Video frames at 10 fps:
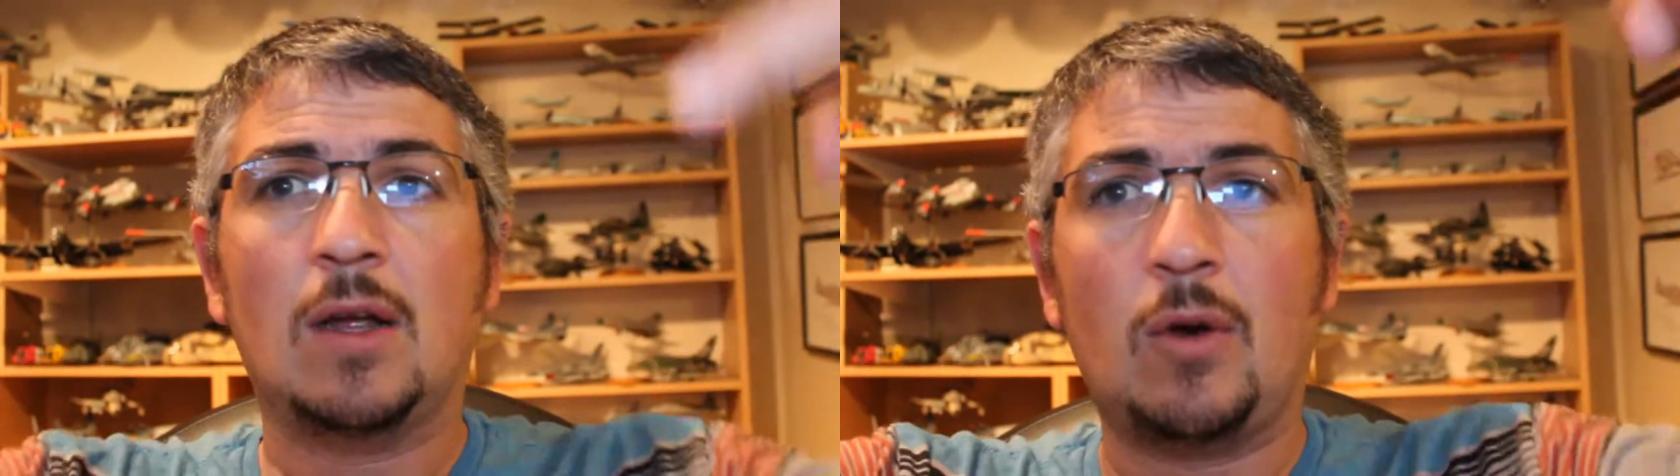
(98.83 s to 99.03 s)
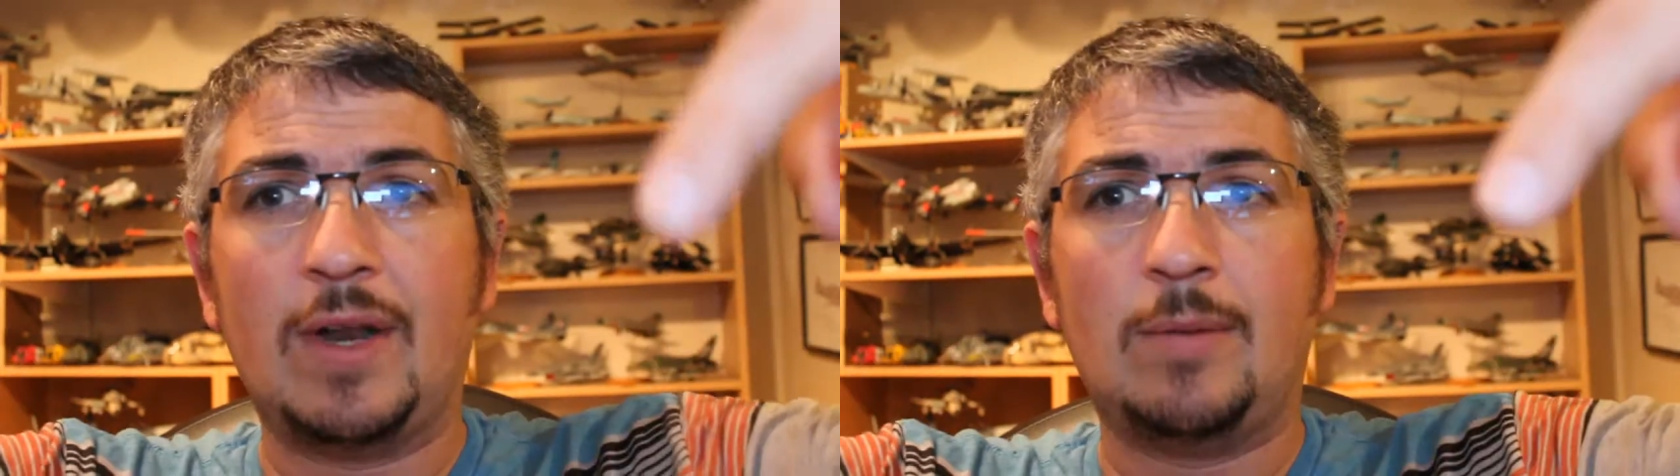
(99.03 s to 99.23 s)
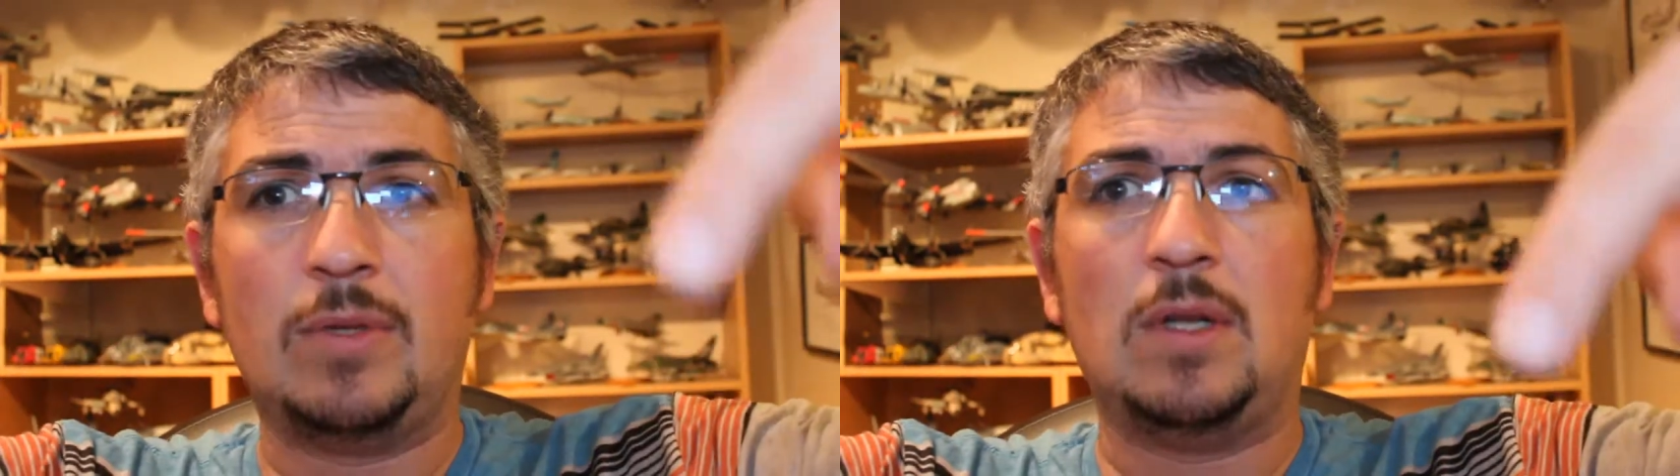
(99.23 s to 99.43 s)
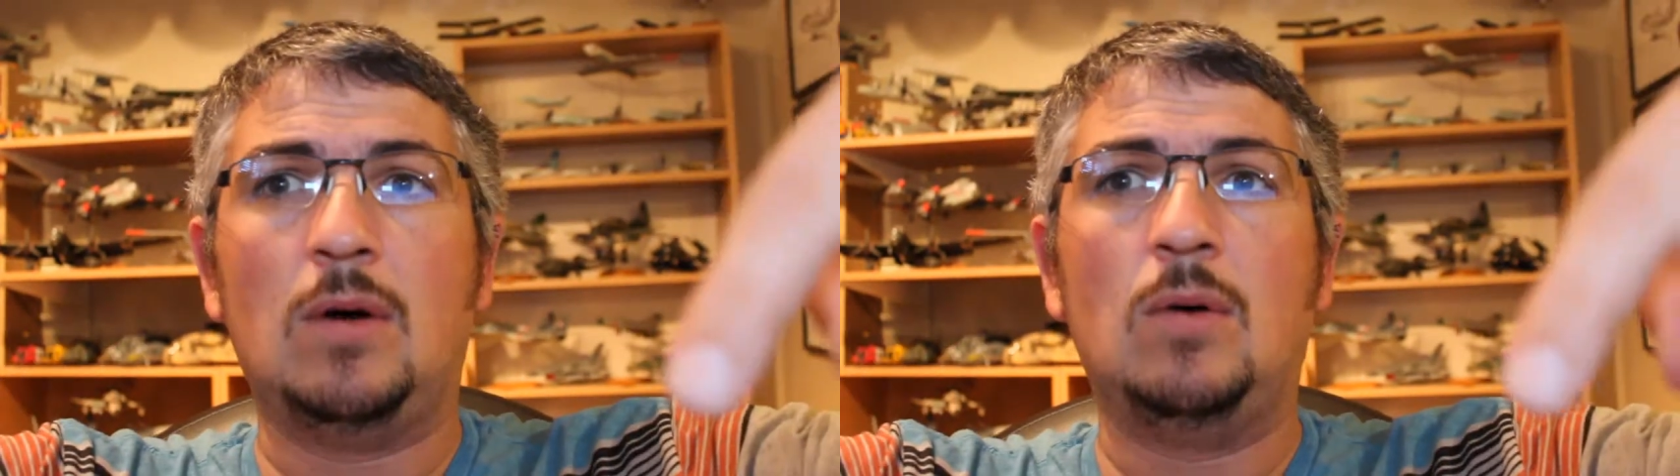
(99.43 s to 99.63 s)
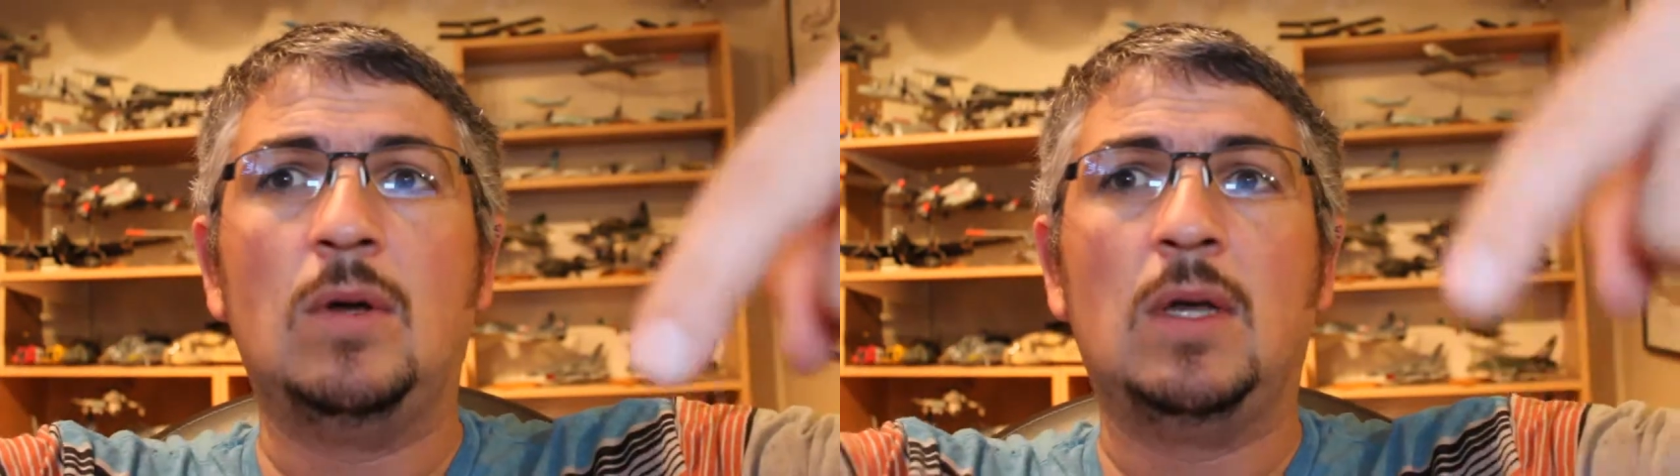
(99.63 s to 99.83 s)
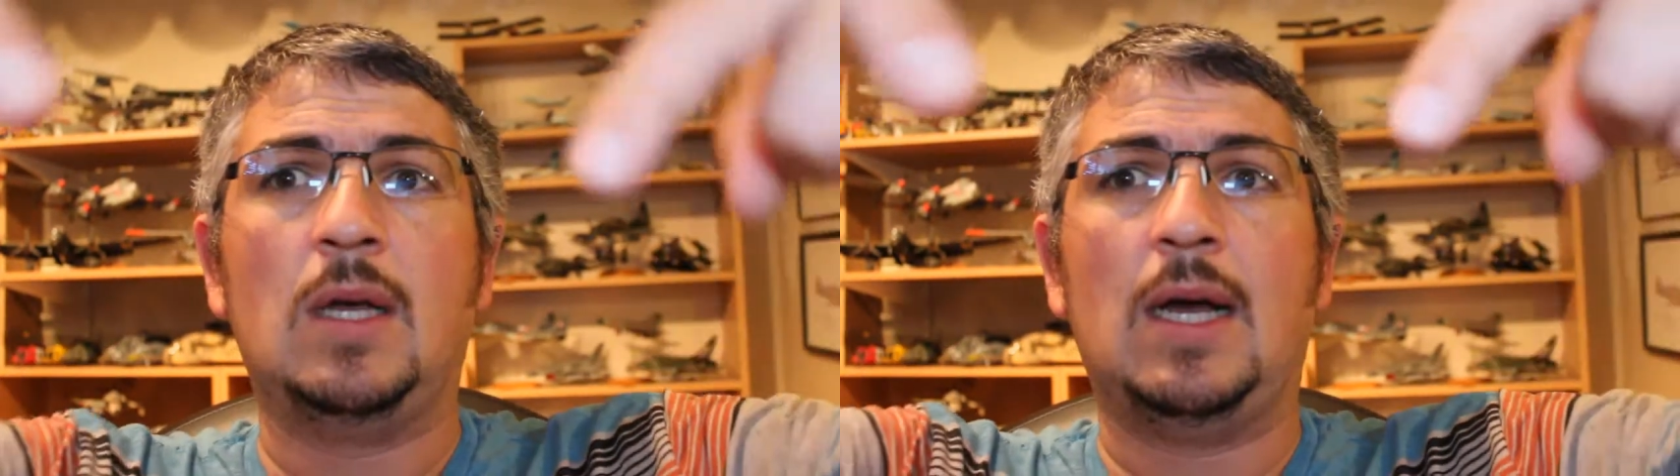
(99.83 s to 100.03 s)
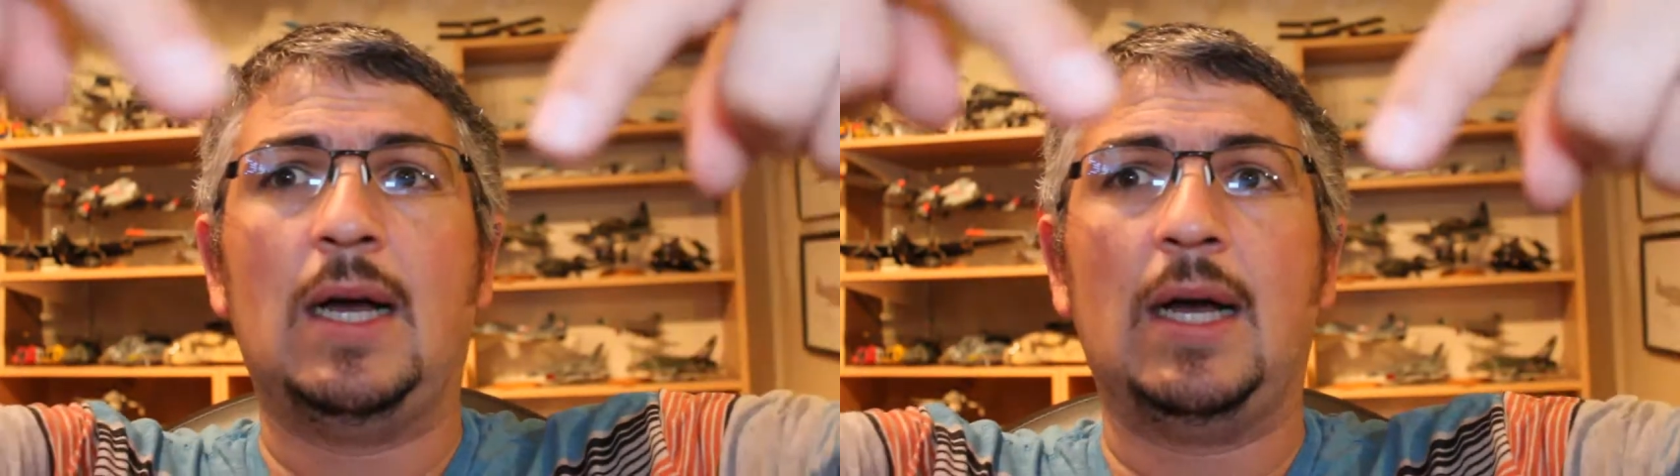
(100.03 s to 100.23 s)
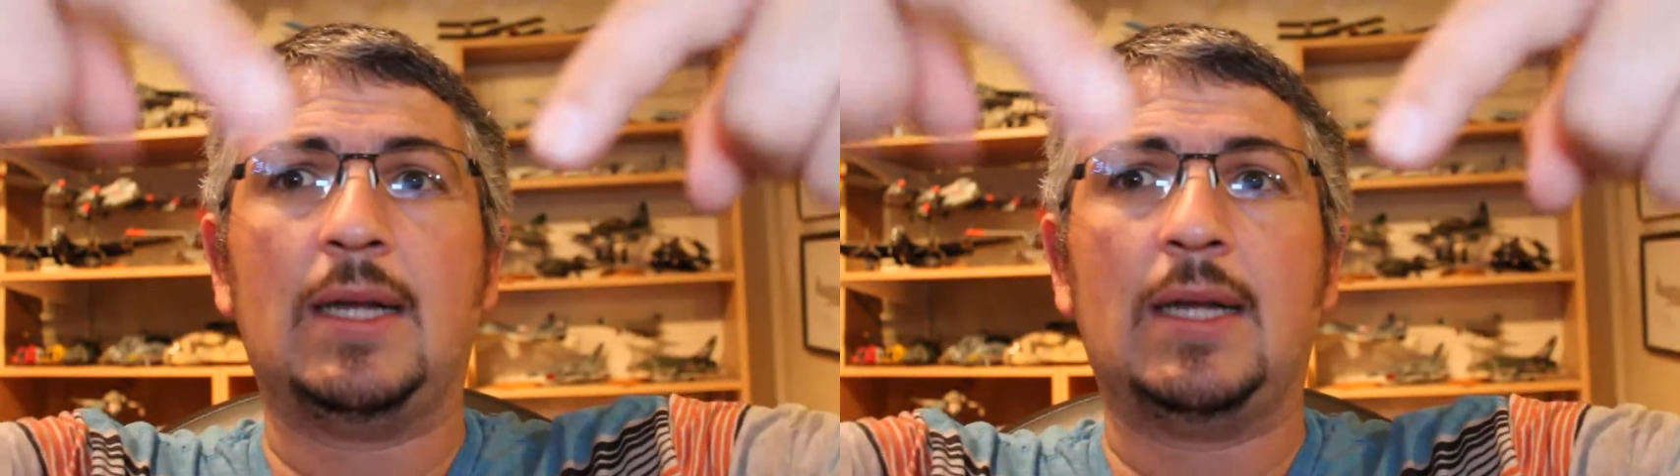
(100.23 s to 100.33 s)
go down below. Uh,